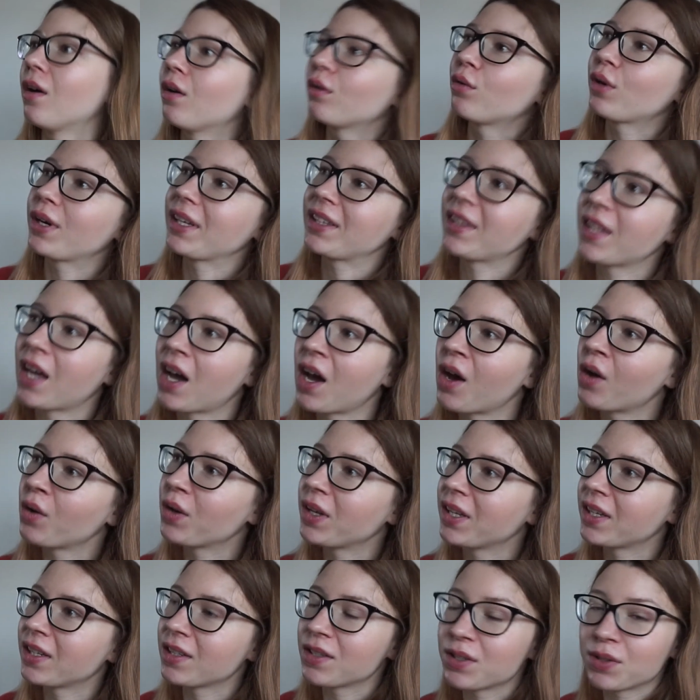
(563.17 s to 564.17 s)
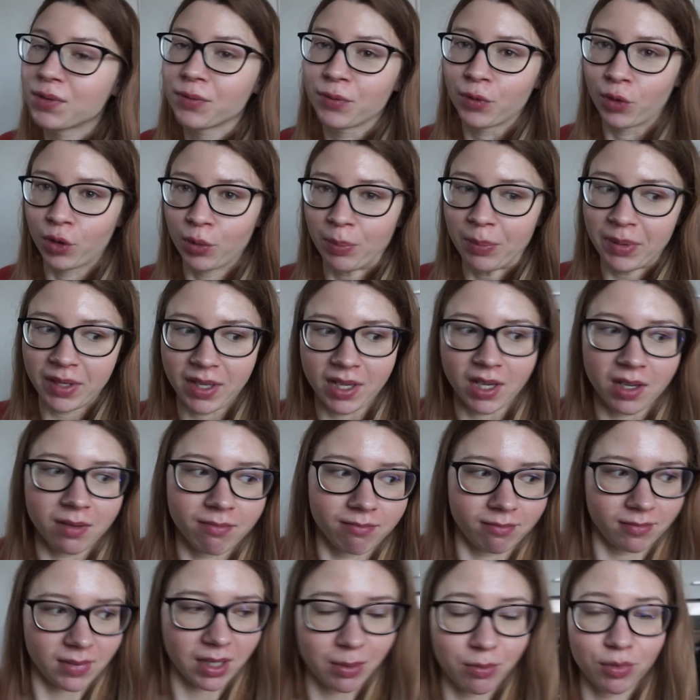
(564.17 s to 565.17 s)
Right now it is 4 p.m.
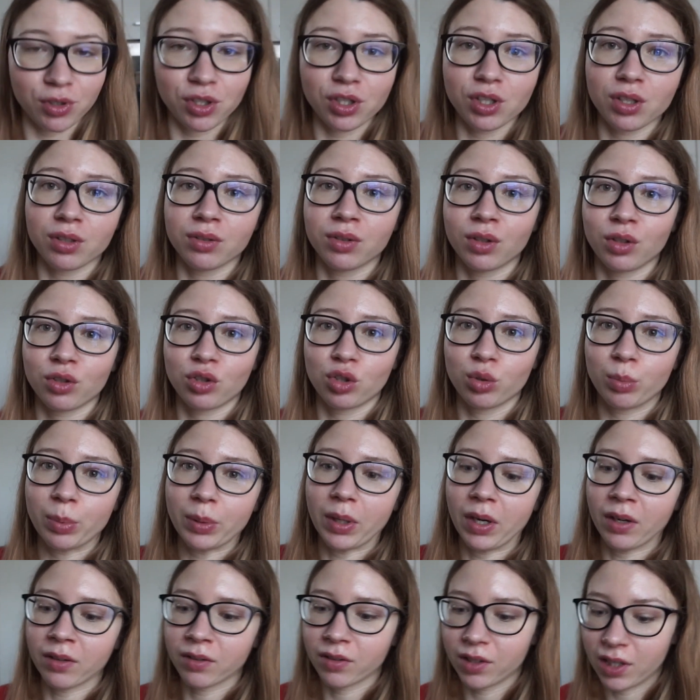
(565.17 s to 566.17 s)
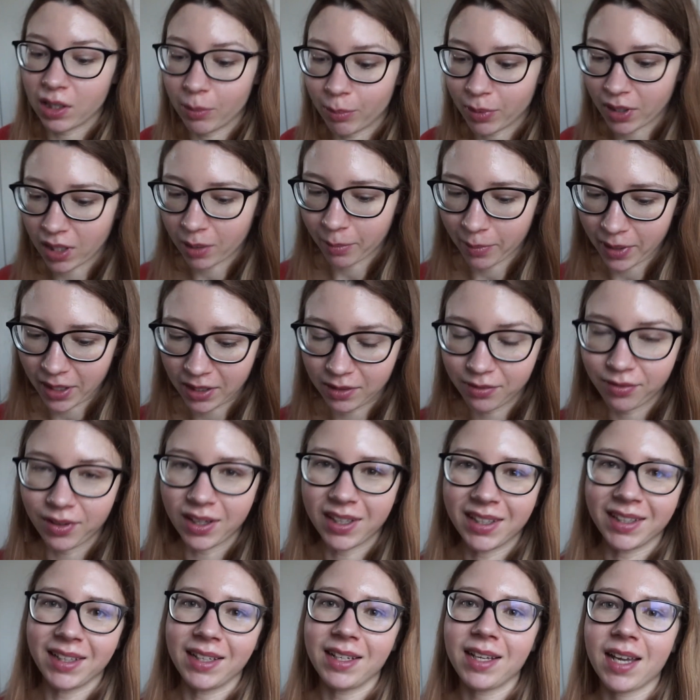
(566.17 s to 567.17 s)
I'm still not super hungry, but I might
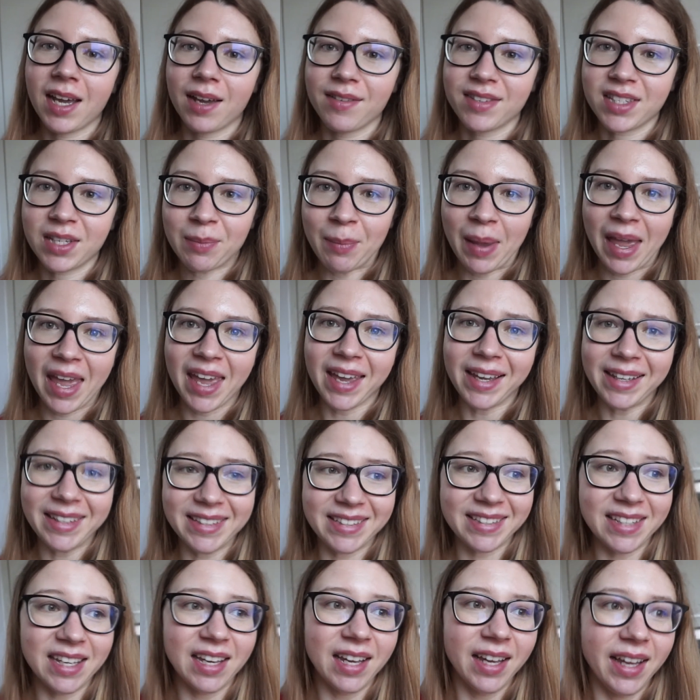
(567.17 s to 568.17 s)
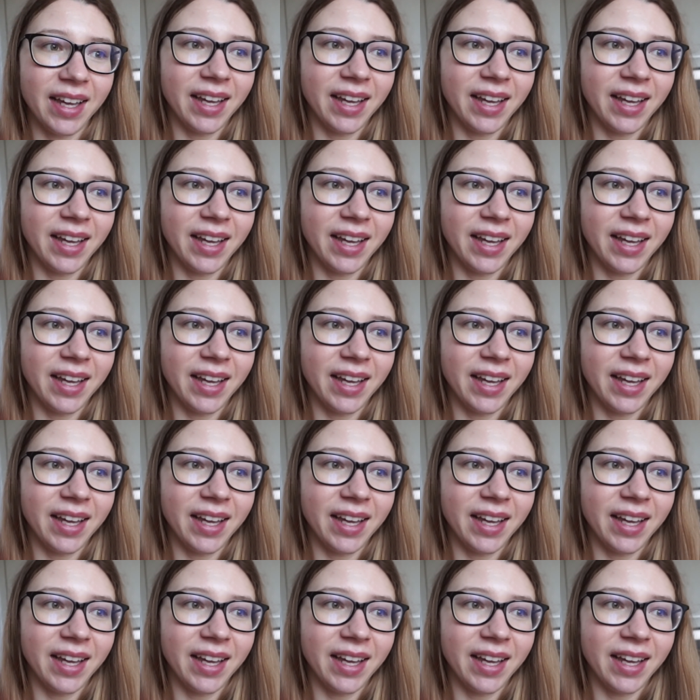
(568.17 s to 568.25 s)
finally have some eggs.